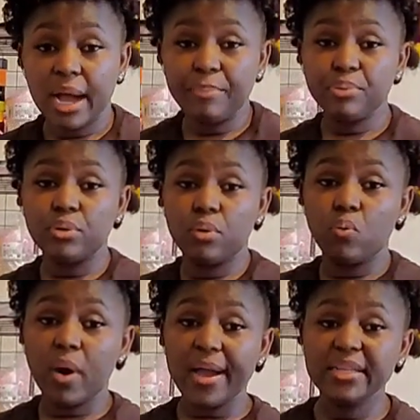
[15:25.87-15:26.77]
I put
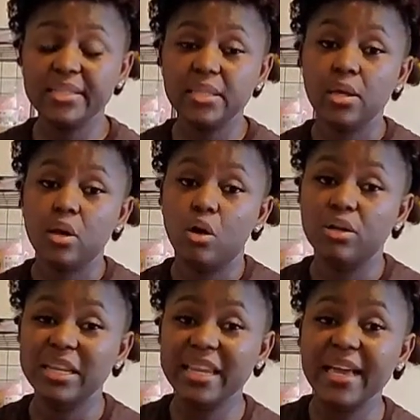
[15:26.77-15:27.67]
on white on
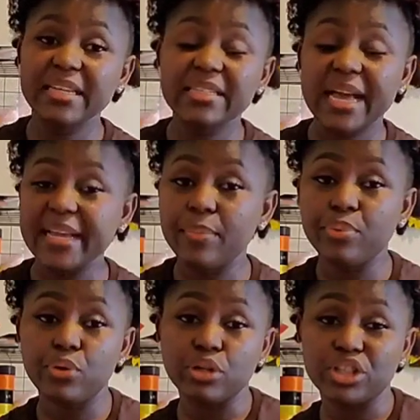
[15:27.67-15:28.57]
the light. I can
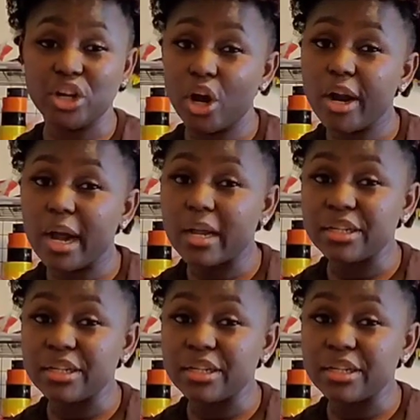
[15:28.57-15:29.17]
put on dark